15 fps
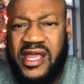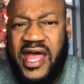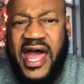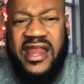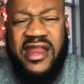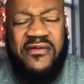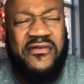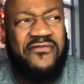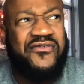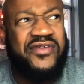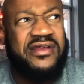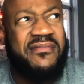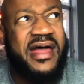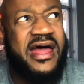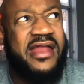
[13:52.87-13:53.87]
I know a friend
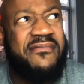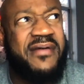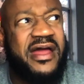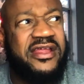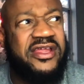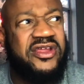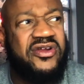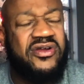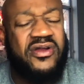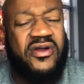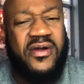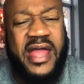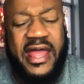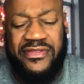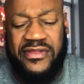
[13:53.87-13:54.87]
of mine about a year ago
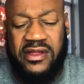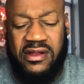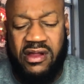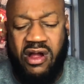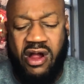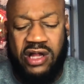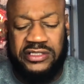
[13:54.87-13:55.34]
had their car